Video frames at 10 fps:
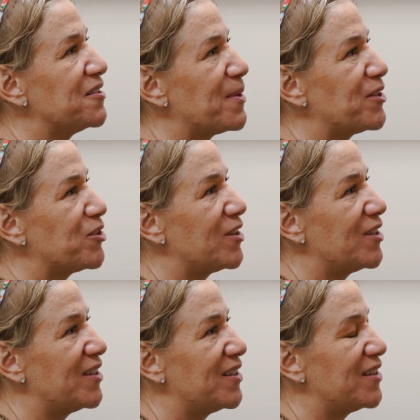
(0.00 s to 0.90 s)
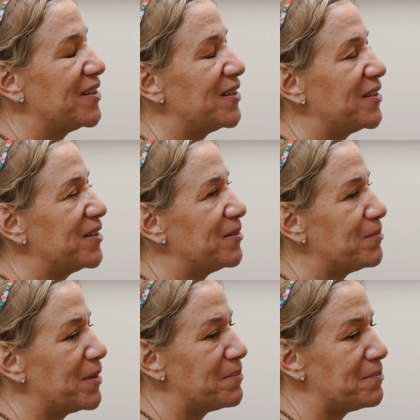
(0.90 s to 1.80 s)
I would also obtain a past medical
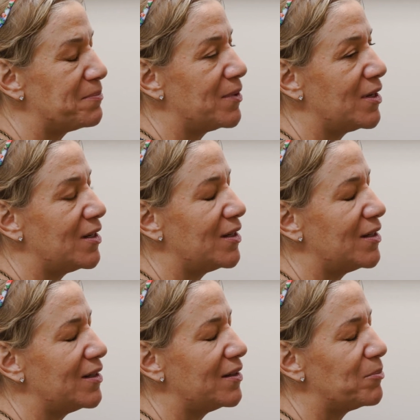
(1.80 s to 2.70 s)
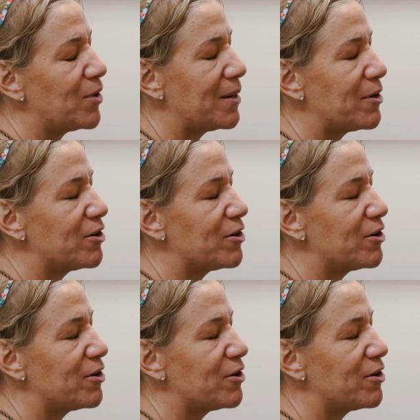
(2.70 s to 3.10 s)
history just to see if anything in the